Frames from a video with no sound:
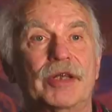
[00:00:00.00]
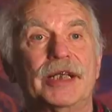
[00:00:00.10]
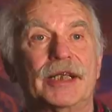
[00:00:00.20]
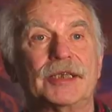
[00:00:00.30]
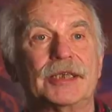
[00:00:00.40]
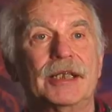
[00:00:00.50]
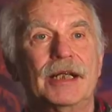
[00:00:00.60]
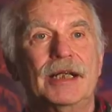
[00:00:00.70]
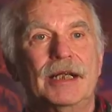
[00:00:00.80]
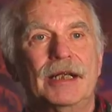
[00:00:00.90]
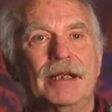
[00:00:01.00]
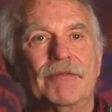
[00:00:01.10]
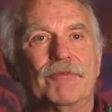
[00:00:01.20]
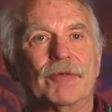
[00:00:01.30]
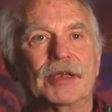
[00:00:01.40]
this,
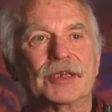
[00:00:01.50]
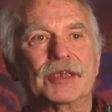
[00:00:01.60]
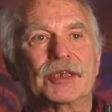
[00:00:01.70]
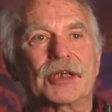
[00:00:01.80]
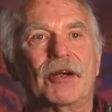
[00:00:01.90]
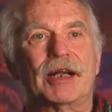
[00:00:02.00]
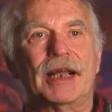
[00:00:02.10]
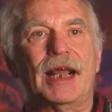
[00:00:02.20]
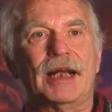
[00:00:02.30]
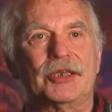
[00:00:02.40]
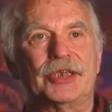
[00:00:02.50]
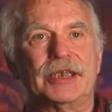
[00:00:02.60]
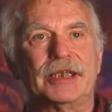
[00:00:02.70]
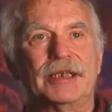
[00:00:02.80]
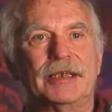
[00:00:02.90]
for instance,
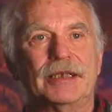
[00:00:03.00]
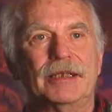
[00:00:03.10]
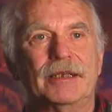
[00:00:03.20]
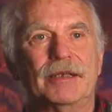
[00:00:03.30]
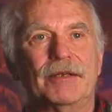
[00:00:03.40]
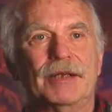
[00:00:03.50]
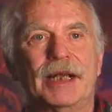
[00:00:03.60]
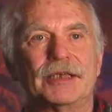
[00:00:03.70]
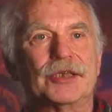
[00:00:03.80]
cardiology has